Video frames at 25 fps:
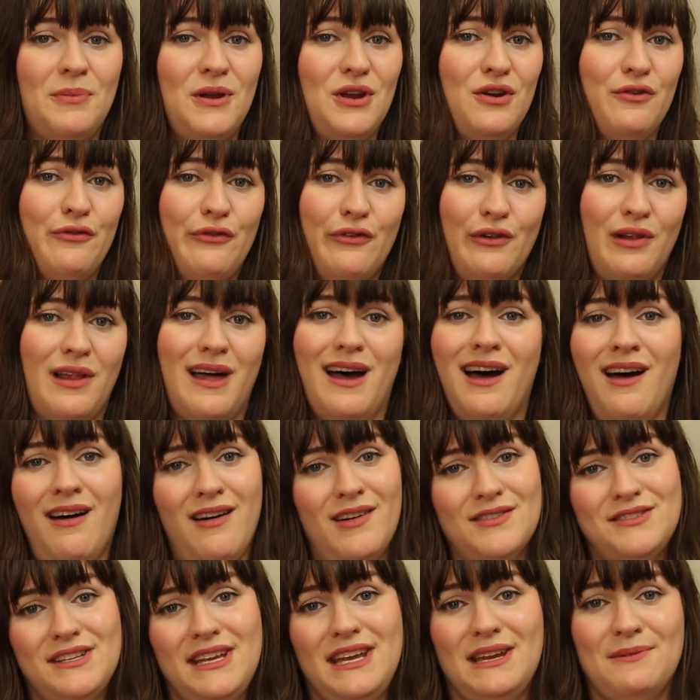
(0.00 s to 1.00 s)
beautiful
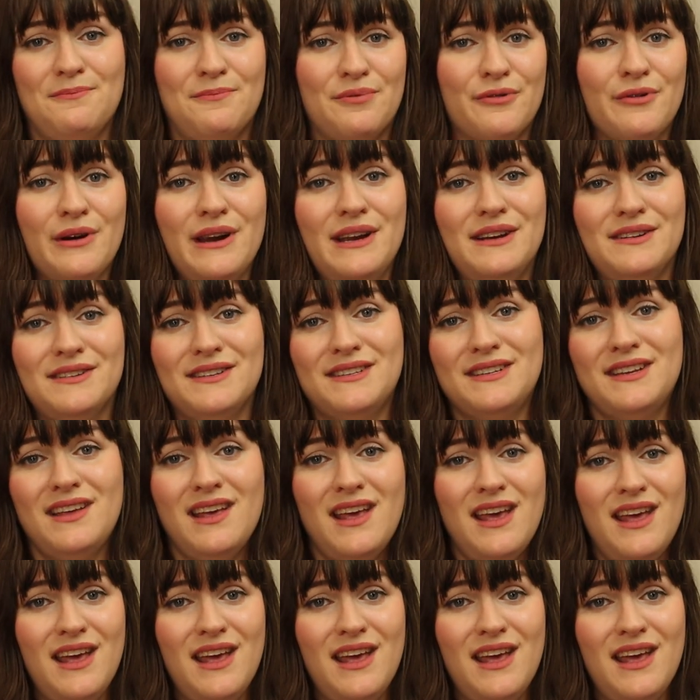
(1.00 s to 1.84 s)
art in print.